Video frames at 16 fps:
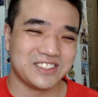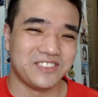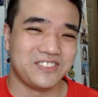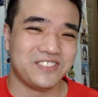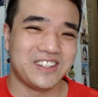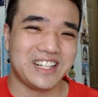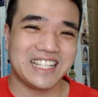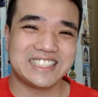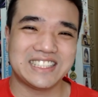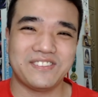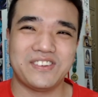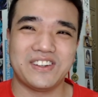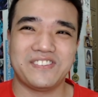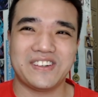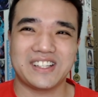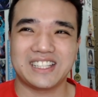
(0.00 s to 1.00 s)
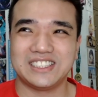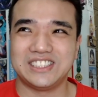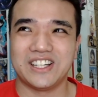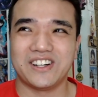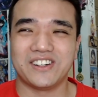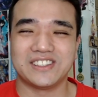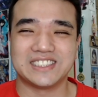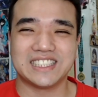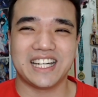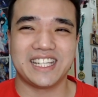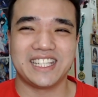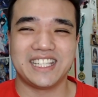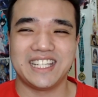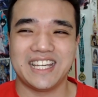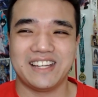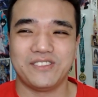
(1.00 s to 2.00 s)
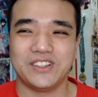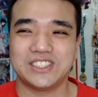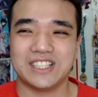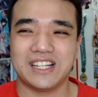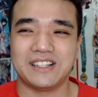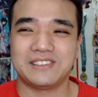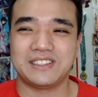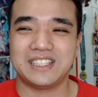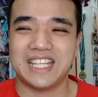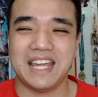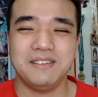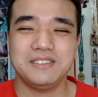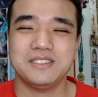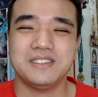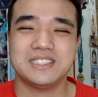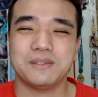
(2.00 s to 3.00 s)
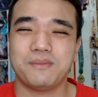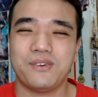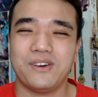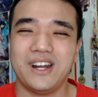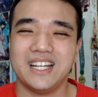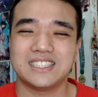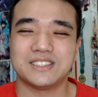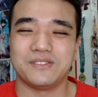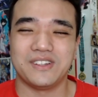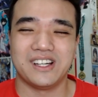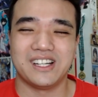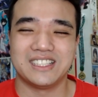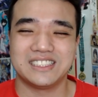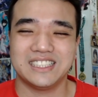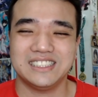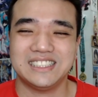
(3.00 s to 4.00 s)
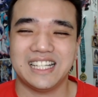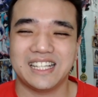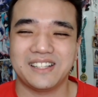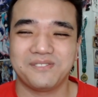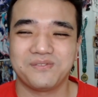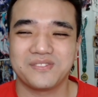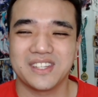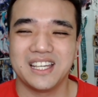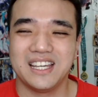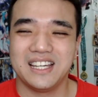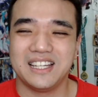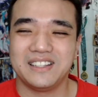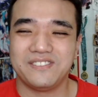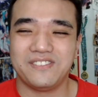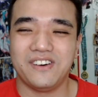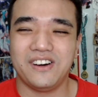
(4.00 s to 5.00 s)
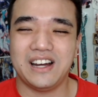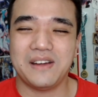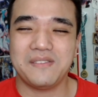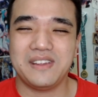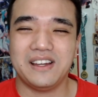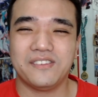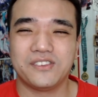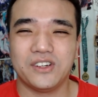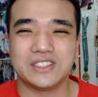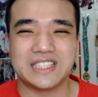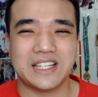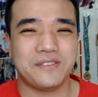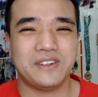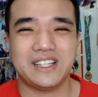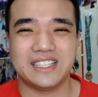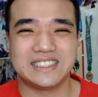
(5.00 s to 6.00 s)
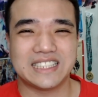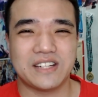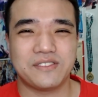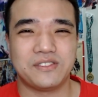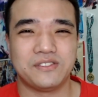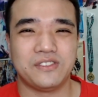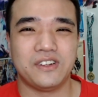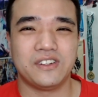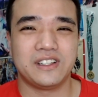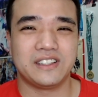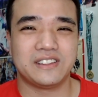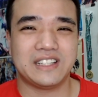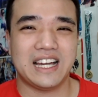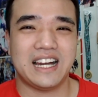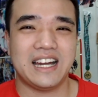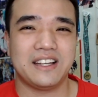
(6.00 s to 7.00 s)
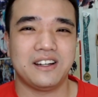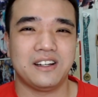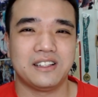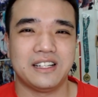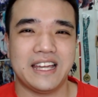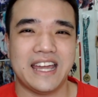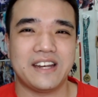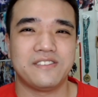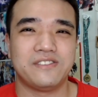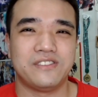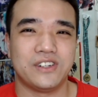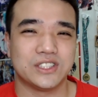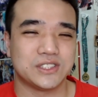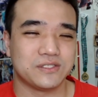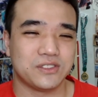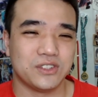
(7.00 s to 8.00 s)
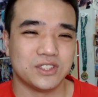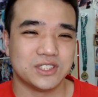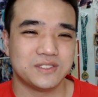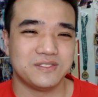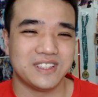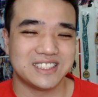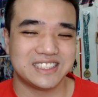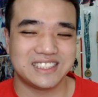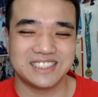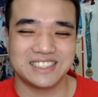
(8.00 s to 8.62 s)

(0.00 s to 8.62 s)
so fun, except for the fact that Gerald died in the end, which I came to a surprise, to be honest, because like, well, I mean, of course, everyone can die from falling that high on the head first, of course, but